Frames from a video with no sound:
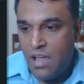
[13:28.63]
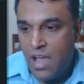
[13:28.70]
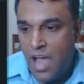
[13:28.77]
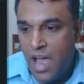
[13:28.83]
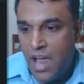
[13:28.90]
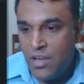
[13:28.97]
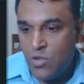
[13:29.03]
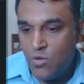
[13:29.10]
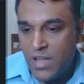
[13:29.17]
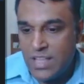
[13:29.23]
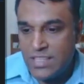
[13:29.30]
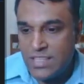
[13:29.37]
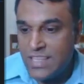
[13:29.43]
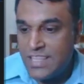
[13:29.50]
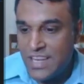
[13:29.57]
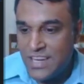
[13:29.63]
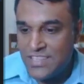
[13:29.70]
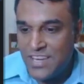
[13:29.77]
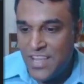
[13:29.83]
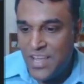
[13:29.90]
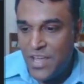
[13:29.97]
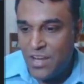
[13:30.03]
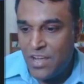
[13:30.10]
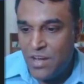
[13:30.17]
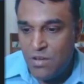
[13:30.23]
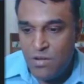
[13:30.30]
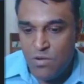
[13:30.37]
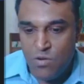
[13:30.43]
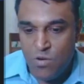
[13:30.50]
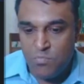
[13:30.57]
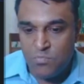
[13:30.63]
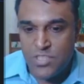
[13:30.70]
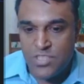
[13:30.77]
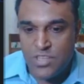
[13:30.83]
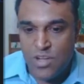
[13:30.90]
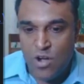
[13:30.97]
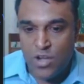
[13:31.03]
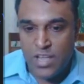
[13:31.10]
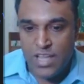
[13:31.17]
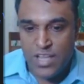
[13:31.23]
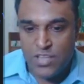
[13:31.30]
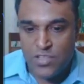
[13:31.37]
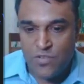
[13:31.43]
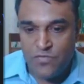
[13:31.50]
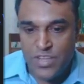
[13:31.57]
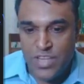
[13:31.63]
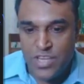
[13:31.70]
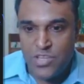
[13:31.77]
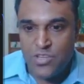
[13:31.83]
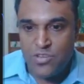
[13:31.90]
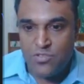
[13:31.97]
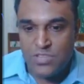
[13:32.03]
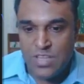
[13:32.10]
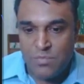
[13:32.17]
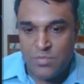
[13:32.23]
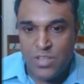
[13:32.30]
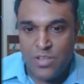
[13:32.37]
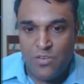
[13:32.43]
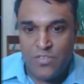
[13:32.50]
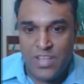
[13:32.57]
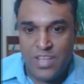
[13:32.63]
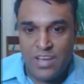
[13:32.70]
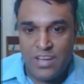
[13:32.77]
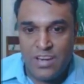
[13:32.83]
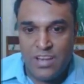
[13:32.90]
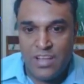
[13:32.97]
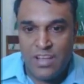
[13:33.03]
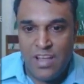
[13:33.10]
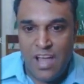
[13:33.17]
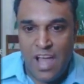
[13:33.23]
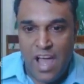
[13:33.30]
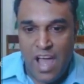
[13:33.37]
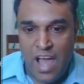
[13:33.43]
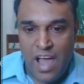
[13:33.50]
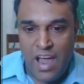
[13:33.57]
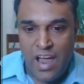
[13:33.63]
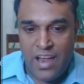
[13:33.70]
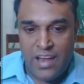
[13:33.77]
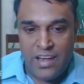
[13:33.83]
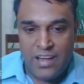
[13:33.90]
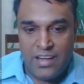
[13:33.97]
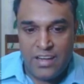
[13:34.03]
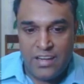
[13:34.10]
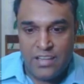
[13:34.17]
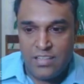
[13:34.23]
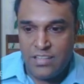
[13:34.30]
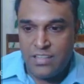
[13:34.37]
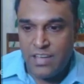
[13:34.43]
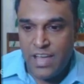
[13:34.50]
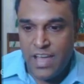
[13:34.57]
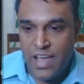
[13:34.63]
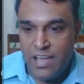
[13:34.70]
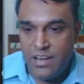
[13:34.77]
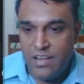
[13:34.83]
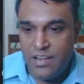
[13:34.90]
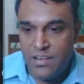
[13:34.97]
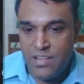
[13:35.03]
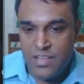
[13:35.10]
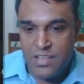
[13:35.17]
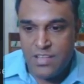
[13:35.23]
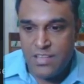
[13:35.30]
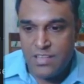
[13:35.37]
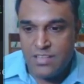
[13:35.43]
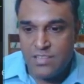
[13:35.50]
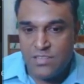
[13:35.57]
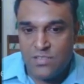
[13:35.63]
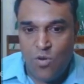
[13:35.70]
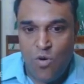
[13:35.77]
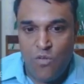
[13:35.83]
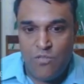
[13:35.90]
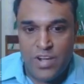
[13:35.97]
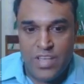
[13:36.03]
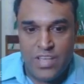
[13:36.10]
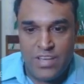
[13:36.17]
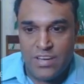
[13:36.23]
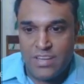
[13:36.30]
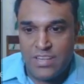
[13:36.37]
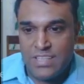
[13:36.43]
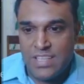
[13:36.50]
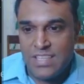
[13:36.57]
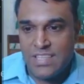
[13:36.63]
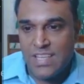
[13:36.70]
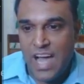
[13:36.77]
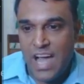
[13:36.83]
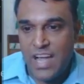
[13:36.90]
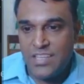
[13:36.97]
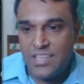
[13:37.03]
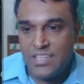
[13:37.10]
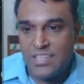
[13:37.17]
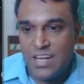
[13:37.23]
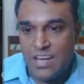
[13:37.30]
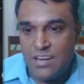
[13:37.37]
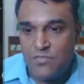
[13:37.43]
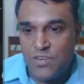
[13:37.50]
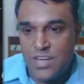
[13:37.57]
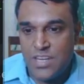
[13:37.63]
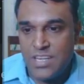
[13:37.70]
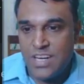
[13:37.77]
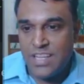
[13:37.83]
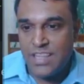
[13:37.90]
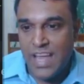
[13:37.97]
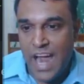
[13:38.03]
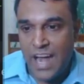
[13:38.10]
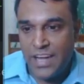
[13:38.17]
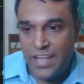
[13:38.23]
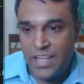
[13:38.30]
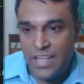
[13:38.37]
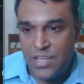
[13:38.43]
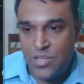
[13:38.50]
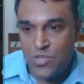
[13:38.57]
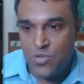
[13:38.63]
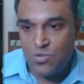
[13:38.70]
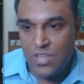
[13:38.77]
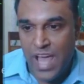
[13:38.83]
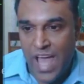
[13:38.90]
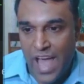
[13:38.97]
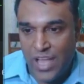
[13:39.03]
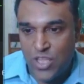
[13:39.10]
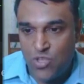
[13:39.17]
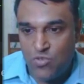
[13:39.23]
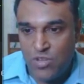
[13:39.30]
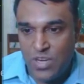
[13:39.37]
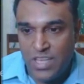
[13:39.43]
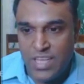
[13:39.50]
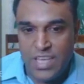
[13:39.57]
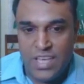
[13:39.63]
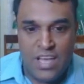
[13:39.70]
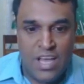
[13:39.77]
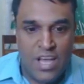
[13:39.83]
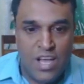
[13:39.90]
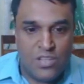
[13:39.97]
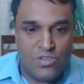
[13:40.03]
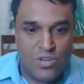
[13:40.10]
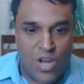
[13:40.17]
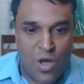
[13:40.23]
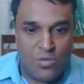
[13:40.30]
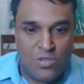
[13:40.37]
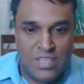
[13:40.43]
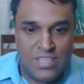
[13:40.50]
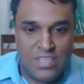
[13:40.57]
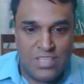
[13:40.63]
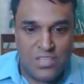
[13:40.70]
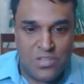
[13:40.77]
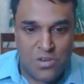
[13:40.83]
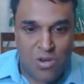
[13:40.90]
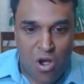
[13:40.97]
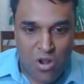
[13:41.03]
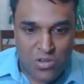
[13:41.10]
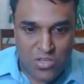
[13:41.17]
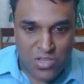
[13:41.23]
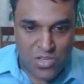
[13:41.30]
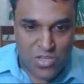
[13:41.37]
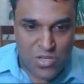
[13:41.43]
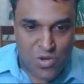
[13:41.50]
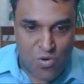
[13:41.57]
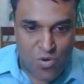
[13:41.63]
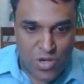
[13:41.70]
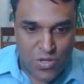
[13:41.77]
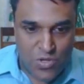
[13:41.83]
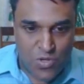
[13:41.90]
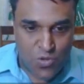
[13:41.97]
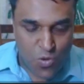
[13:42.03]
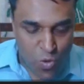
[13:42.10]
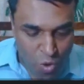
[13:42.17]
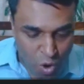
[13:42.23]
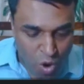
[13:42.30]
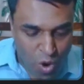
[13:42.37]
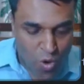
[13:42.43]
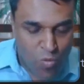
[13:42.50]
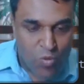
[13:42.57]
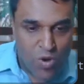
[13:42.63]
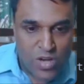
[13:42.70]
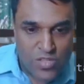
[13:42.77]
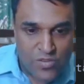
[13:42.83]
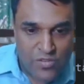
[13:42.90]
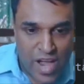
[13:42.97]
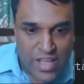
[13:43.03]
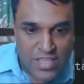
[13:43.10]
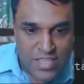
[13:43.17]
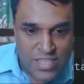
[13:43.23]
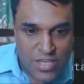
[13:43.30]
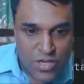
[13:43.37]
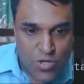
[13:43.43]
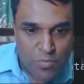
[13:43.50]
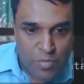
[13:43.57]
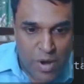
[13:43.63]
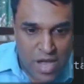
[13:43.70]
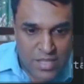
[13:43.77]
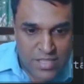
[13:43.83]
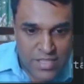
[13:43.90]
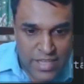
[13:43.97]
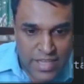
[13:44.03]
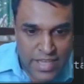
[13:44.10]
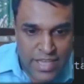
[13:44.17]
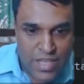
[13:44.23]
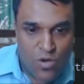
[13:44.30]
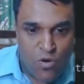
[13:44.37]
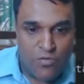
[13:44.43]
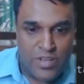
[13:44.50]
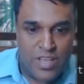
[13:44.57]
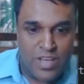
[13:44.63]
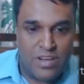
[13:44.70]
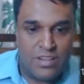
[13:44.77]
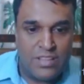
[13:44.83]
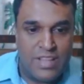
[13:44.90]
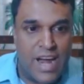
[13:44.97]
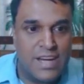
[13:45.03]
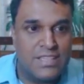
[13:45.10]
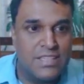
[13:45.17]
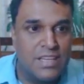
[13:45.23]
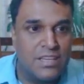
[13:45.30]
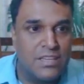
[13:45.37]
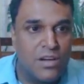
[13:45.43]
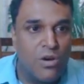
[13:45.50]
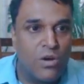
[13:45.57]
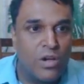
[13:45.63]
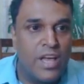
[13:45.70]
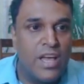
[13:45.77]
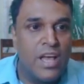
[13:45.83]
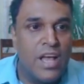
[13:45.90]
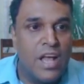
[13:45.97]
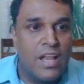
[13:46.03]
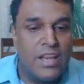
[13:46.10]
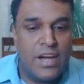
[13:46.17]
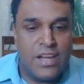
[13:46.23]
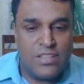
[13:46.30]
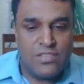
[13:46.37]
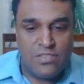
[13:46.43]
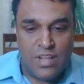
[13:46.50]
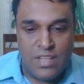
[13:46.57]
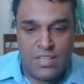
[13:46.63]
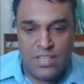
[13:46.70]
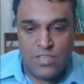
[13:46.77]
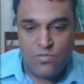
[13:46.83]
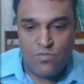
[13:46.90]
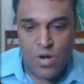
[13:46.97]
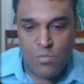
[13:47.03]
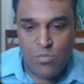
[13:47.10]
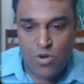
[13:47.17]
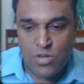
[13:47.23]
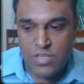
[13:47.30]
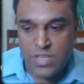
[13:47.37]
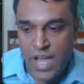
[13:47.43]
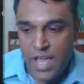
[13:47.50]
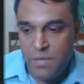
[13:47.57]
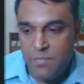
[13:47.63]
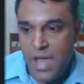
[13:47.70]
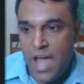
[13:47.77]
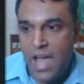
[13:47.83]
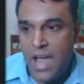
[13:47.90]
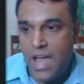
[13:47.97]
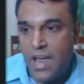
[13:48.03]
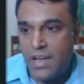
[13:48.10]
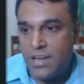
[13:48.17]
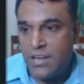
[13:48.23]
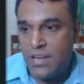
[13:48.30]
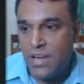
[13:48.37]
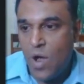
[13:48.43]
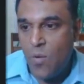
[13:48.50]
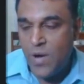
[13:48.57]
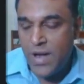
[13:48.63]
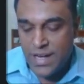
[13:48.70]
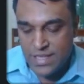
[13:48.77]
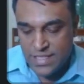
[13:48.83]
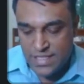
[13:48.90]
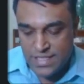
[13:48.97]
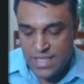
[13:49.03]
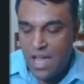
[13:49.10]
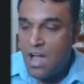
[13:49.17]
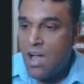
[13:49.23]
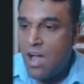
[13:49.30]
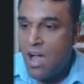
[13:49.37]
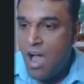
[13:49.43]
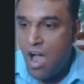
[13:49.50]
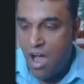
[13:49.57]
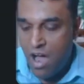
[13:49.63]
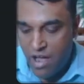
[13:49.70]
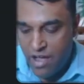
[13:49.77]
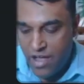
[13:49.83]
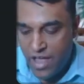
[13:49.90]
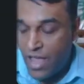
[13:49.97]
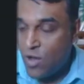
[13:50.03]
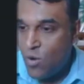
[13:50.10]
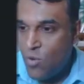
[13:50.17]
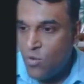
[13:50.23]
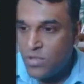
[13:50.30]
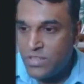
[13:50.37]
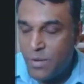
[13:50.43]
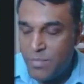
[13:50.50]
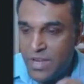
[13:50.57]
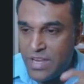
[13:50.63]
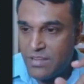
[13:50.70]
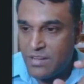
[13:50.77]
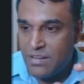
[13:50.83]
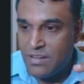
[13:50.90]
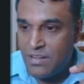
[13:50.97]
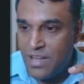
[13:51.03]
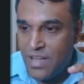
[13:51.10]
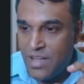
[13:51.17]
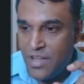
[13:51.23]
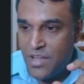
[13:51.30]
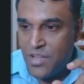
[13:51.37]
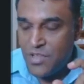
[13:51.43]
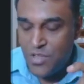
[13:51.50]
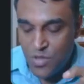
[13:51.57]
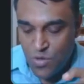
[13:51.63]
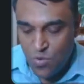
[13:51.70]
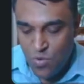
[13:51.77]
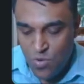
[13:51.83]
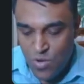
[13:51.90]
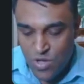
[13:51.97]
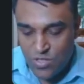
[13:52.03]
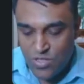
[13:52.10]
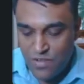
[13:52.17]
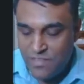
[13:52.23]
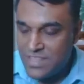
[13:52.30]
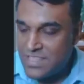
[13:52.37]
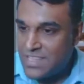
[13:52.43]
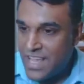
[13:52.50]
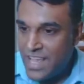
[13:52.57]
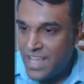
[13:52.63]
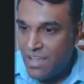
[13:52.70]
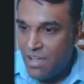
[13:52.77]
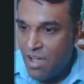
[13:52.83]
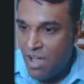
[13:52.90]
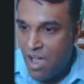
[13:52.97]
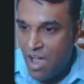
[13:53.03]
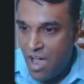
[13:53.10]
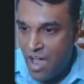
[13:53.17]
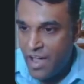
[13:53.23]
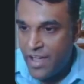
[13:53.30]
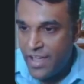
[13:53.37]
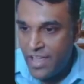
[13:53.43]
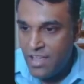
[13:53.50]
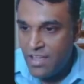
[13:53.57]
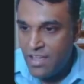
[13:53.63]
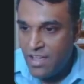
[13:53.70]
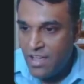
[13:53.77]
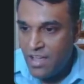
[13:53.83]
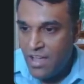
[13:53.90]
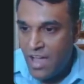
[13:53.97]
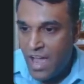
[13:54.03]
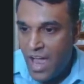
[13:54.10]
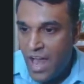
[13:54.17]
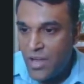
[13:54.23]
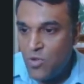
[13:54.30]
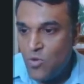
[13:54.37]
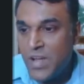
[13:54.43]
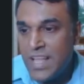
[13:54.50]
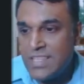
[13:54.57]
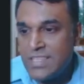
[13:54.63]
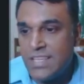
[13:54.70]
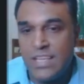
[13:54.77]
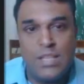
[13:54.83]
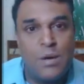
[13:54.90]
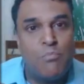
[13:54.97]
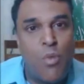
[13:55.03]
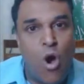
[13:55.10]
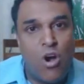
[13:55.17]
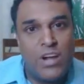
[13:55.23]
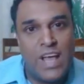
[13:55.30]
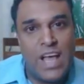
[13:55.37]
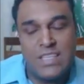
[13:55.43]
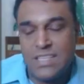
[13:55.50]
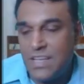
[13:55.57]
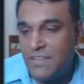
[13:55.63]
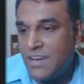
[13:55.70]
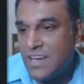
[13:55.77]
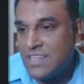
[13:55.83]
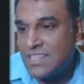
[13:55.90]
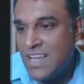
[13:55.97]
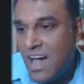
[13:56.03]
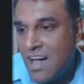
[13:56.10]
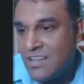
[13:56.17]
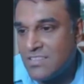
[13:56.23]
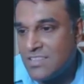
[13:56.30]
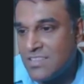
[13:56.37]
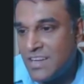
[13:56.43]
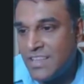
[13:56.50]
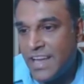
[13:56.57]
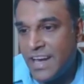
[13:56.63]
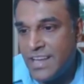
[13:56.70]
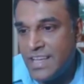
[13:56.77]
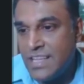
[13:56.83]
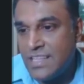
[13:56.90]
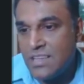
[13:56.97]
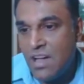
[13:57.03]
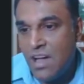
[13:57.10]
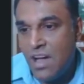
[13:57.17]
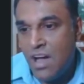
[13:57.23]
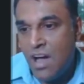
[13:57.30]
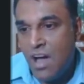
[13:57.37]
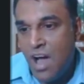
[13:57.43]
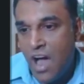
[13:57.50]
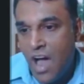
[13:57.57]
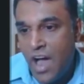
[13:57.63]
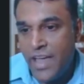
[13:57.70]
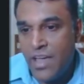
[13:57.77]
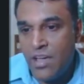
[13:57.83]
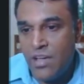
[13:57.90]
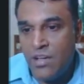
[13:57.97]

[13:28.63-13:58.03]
and you can see there is an error. Oops. Okay, so we need to do something over here, and the error is over here. Since I just converted that into the actual key, so now this is not going to work. So I just need to pass key over here. That's it. Okay, let us run this one more time, and now it's hello, I mean the you. So we'll say hi, and you can see the bot has given us the answer, that is hi,